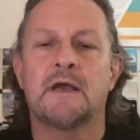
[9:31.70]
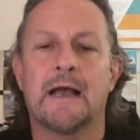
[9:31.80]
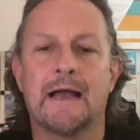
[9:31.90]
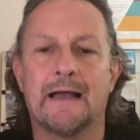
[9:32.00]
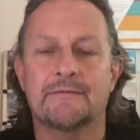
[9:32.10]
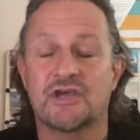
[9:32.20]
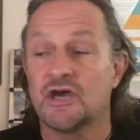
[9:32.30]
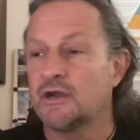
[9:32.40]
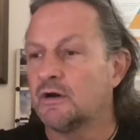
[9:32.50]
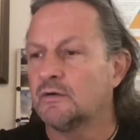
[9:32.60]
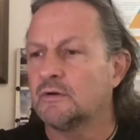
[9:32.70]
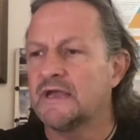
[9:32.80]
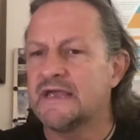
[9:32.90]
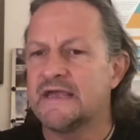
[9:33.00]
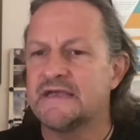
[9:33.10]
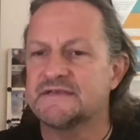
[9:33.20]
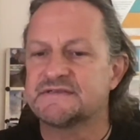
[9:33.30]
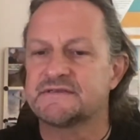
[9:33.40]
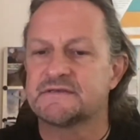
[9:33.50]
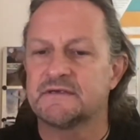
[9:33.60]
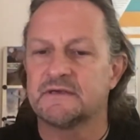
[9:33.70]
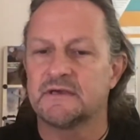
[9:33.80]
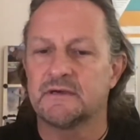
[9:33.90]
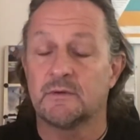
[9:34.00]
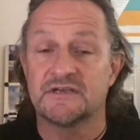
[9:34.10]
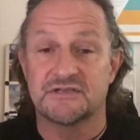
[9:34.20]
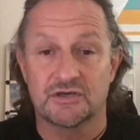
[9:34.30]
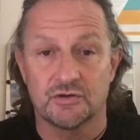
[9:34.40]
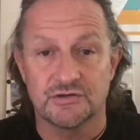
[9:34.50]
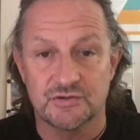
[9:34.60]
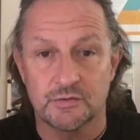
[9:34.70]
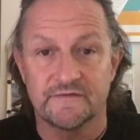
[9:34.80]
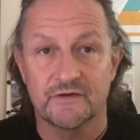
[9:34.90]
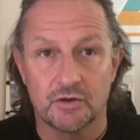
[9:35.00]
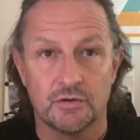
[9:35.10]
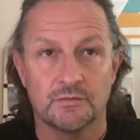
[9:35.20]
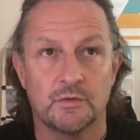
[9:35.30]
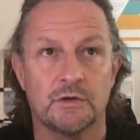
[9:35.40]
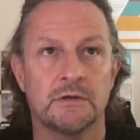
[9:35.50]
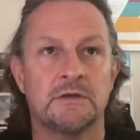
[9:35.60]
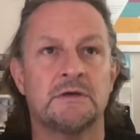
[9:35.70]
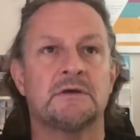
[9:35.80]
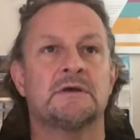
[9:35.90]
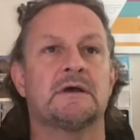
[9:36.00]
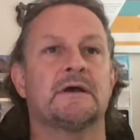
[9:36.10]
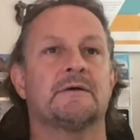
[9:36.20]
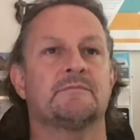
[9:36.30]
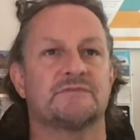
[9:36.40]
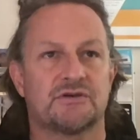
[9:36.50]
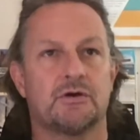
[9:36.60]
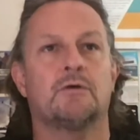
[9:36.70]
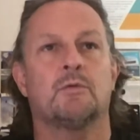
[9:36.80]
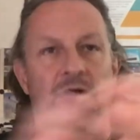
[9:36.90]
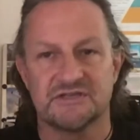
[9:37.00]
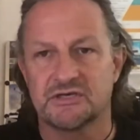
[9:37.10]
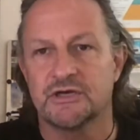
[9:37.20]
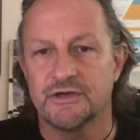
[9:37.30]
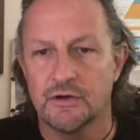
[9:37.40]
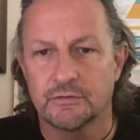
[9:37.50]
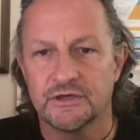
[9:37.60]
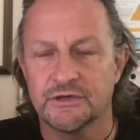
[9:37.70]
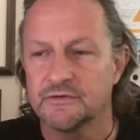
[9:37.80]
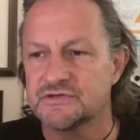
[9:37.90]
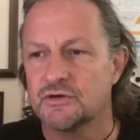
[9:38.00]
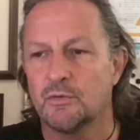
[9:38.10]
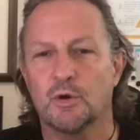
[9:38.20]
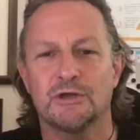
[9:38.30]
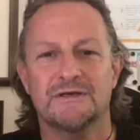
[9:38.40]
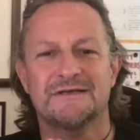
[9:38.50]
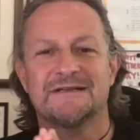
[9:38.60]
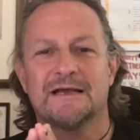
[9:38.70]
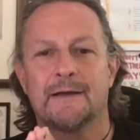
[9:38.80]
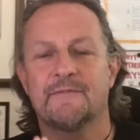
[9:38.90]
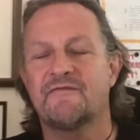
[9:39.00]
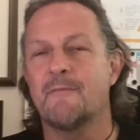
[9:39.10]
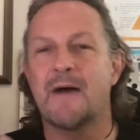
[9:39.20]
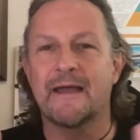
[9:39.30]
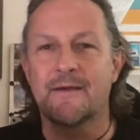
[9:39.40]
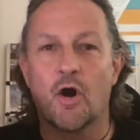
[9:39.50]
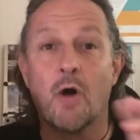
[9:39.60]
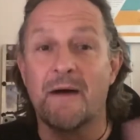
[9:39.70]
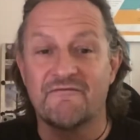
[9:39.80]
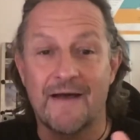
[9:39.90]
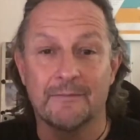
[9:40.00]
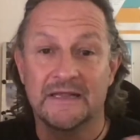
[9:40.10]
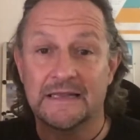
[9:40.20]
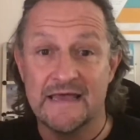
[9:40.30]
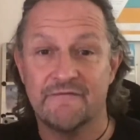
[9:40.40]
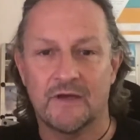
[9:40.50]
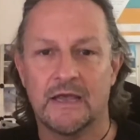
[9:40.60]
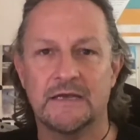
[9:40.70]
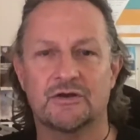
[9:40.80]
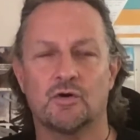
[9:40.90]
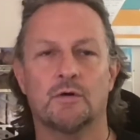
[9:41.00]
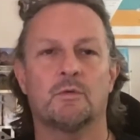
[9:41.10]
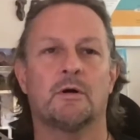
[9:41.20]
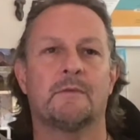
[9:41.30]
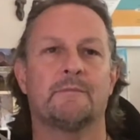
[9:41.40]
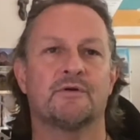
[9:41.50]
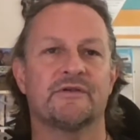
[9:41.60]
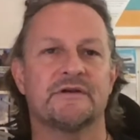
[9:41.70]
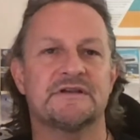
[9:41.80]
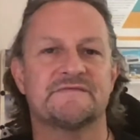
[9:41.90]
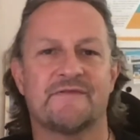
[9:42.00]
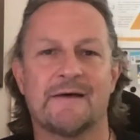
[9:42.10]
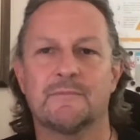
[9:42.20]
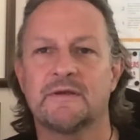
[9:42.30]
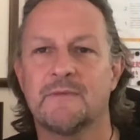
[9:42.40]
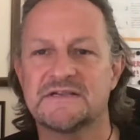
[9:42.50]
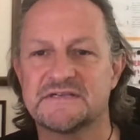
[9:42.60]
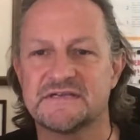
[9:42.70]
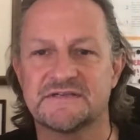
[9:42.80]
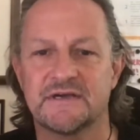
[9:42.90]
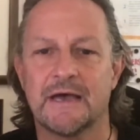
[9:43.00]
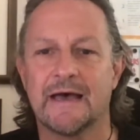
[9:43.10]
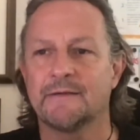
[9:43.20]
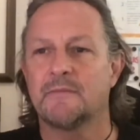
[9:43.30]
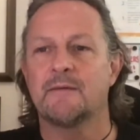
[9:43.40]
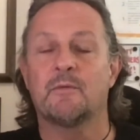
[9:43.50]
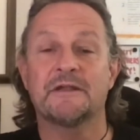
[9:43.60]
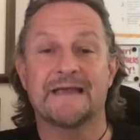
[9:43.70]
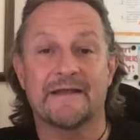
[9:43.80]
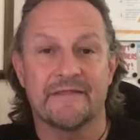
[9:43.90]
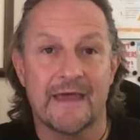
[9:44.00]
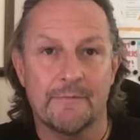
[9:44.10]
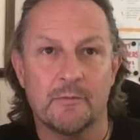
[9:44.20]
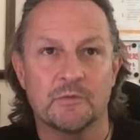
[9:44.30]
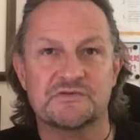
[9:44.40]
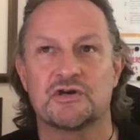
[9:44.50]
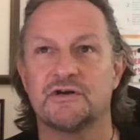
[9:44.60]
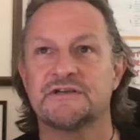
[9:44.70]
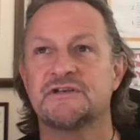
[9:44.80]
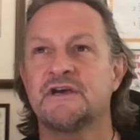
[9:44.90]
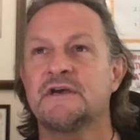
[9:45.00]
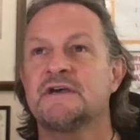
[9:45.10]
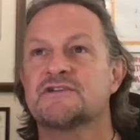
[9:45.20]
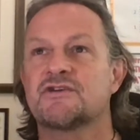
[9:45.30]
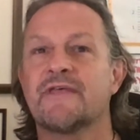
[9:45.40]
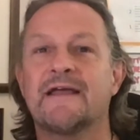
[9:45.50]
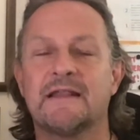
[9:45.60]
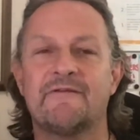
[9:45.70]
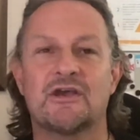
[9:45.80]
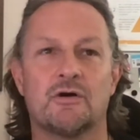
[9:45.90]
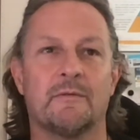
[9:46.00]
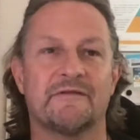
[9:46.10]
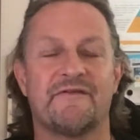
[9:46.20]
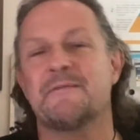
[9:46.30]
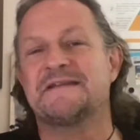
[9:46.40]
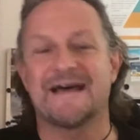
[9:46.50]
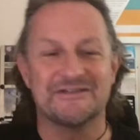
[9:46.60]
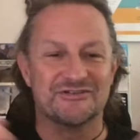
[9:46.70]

Kernow is, it's the Cornish word for Cornwall. So Cornwall is Kernow. Kernow is Cornwall. In fact, all my family live in Cornwall. My brother and his family, my sister and my mum and dad are there. My mum's Cornish, so they live in Cornwall. In fact, my dad